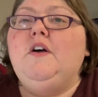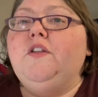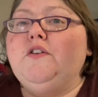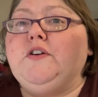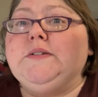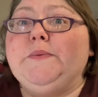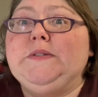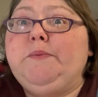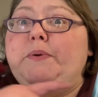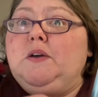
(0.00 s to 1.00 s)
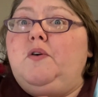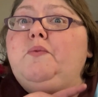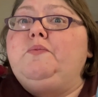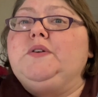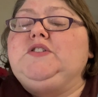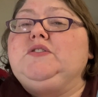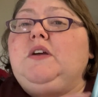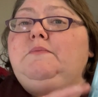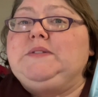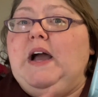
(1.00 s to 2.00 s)
The Christmas Appeal, which
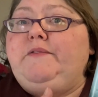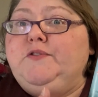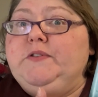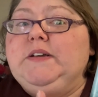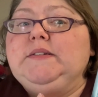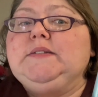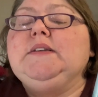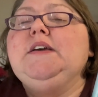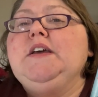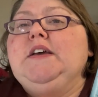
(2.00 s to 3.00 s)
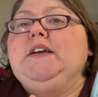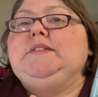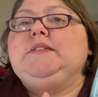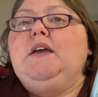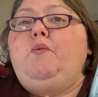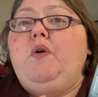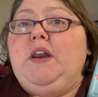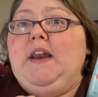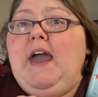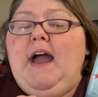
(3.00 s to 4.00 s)
comes after this. It's like one
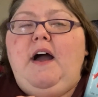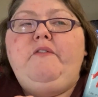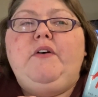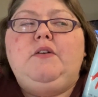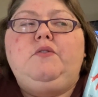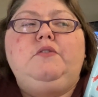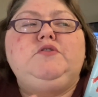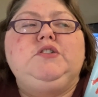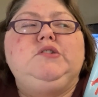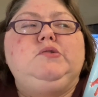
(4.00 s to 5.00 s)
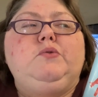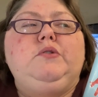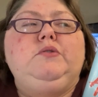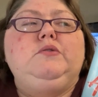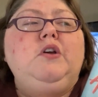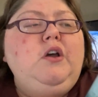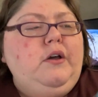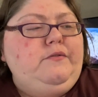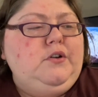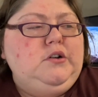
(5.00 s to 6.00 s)
and a half. I don't know if she's doing,
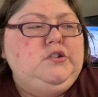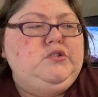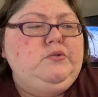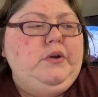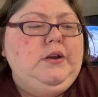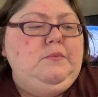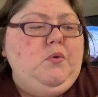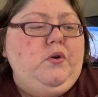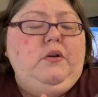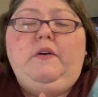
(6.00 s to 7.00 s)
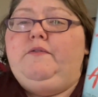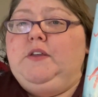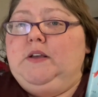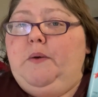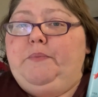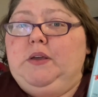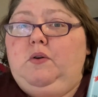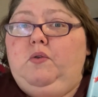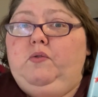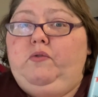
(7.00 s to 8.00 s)
if they're gonna do any more of the
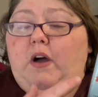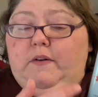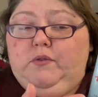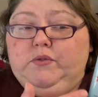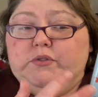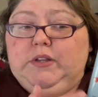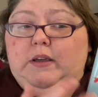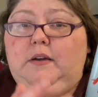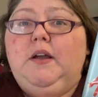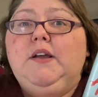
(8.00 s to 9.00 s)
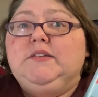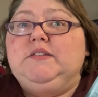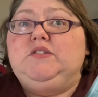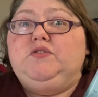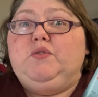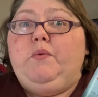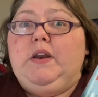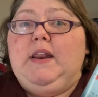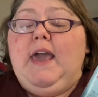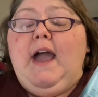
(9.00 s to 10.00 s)
Appeal novels, like since there's a one
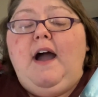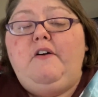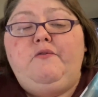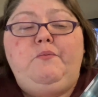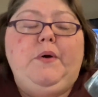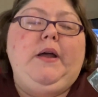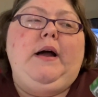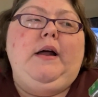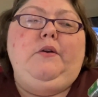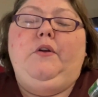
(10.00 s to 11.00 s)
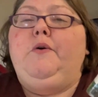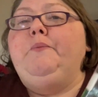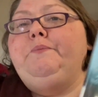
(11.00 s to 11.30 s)
and a half, but I don't know.